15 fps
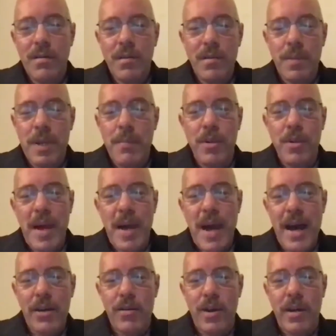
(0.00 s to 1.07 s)
people in the
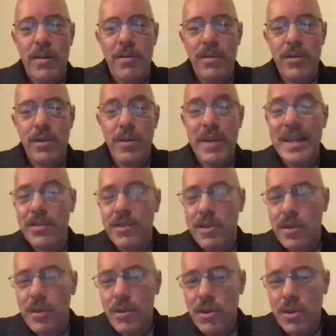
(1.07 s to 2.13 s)
background,
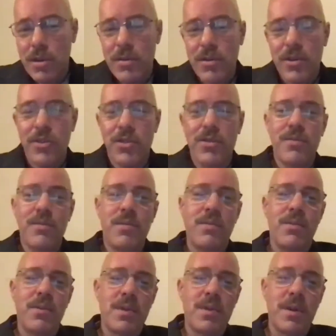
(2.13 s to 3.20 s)
institutions,
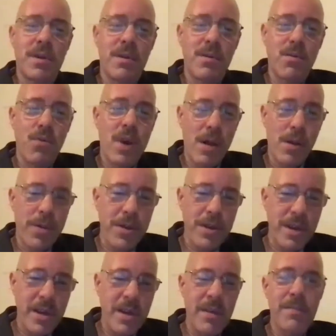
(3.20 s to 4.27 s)

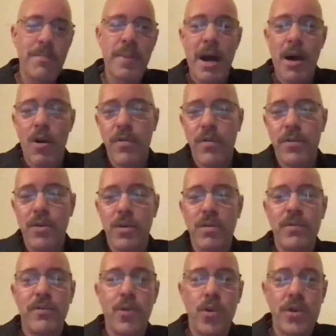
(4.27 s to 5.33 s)
wealthy,
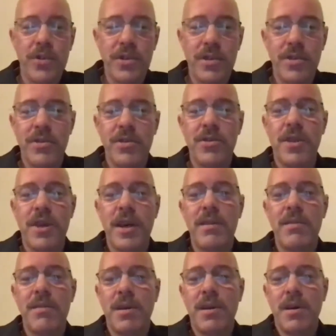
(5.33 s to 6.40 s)
powerful forces that
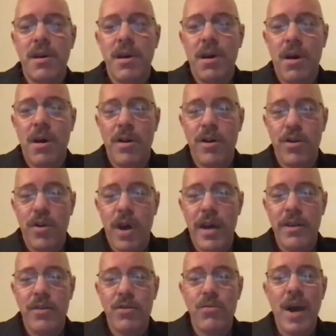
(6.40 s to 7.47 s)
are
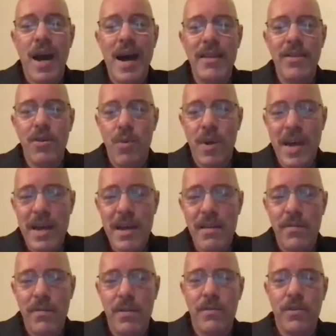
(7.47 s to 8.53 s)
trying to ride the
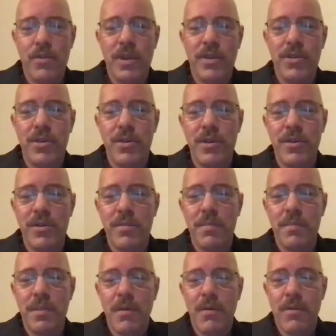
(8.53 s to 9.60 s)
wave of tricksterism
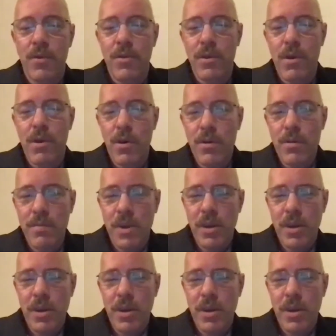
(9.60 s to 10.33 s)
for their own